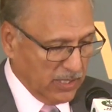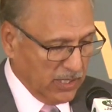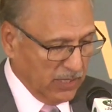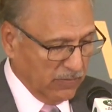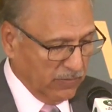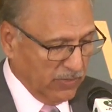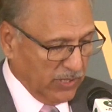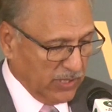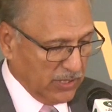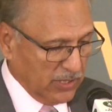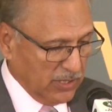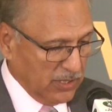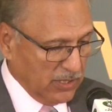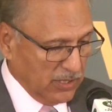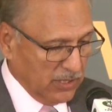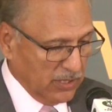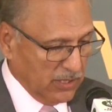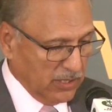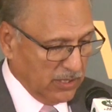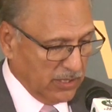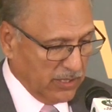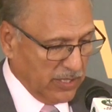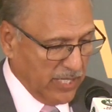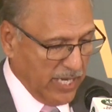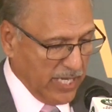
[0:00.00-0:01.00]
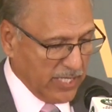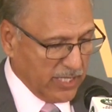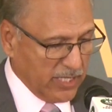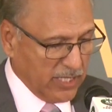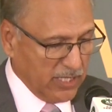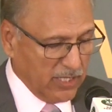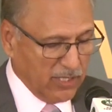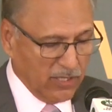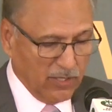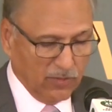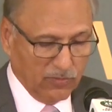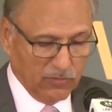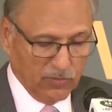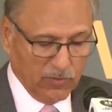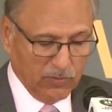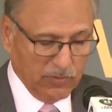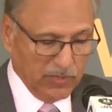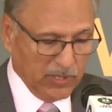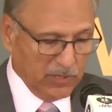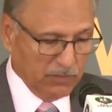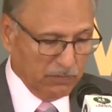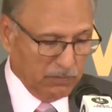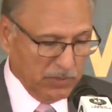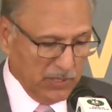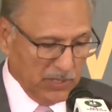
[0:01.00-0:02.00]
giving the ranking of
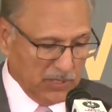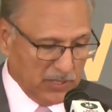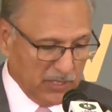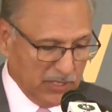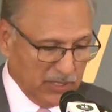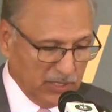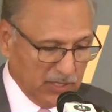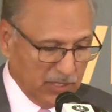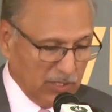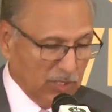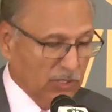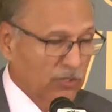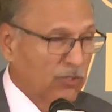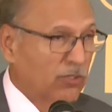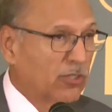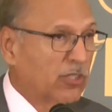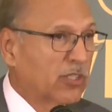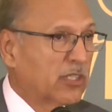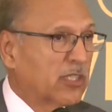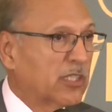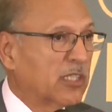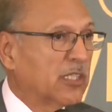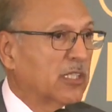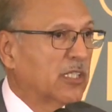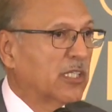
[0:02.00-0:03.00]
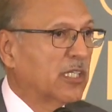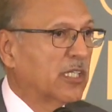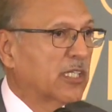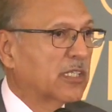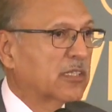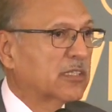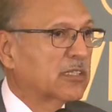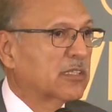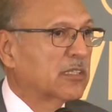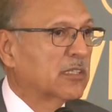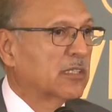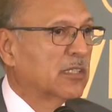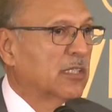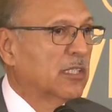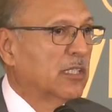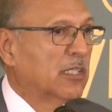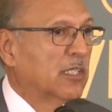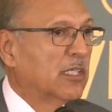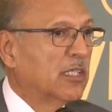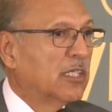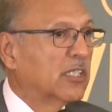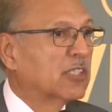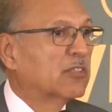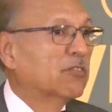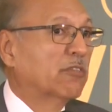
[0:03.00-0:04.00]
Women, Peace and Security Index.
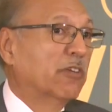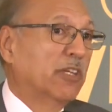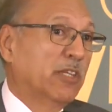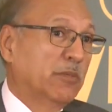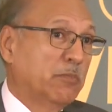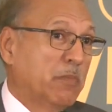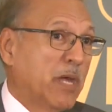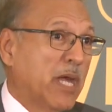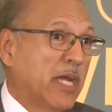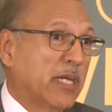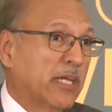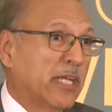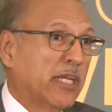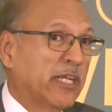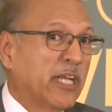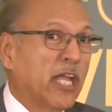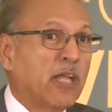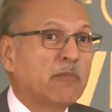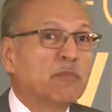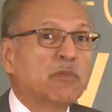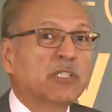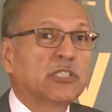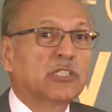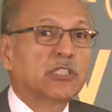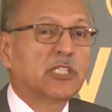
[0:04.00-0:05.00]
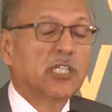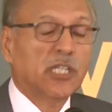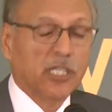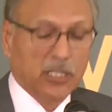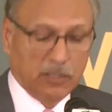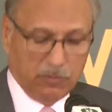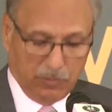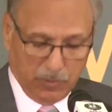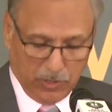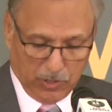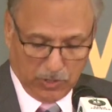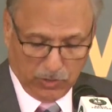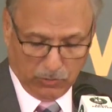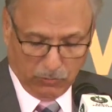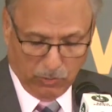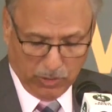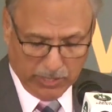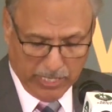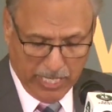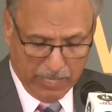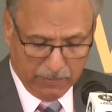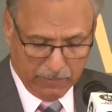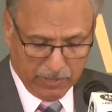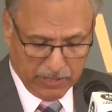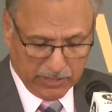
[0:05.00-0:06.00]
It's very bad and I must share it because
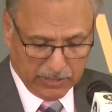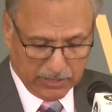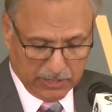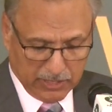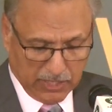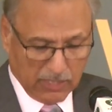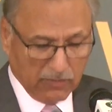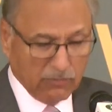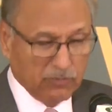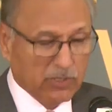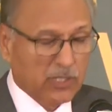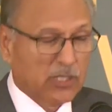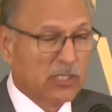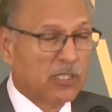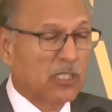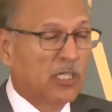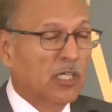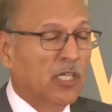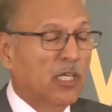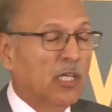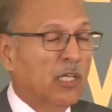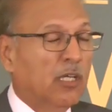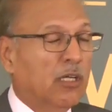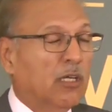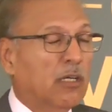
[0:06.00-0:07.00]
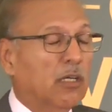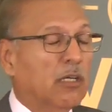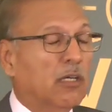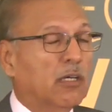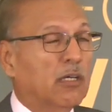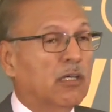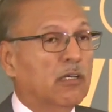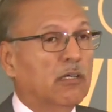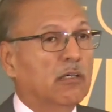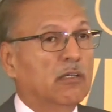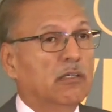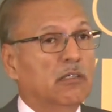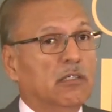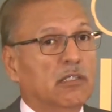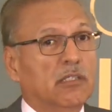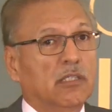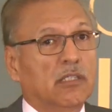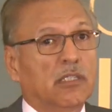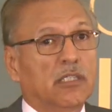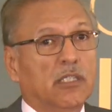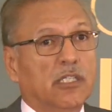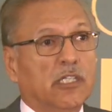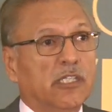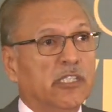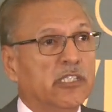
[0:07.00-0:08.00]
what I'm concerned with uh,
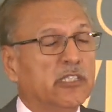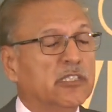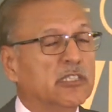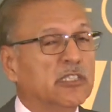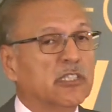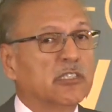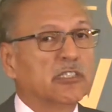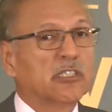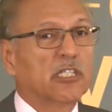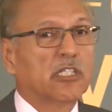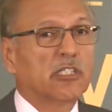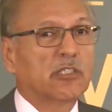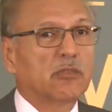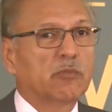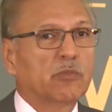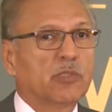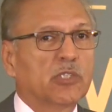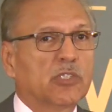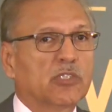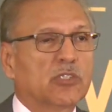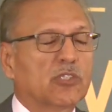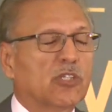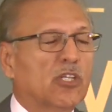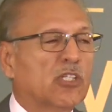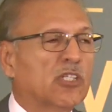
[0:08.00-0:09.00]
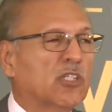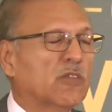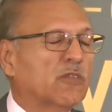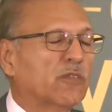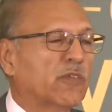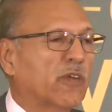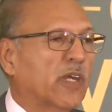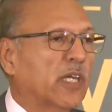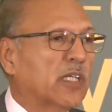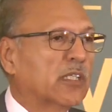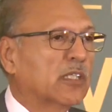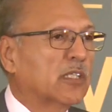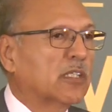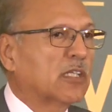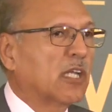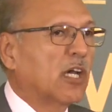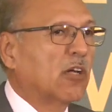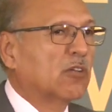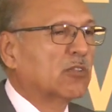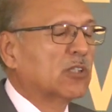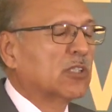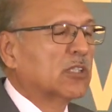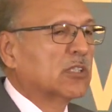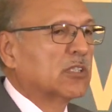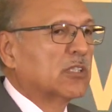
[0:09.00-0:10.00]
uh, ladies and gentlemen, is not the fact that
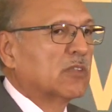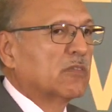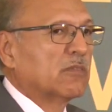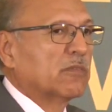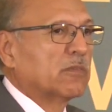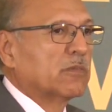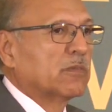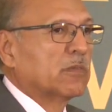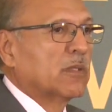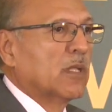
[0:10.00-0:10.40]
how does the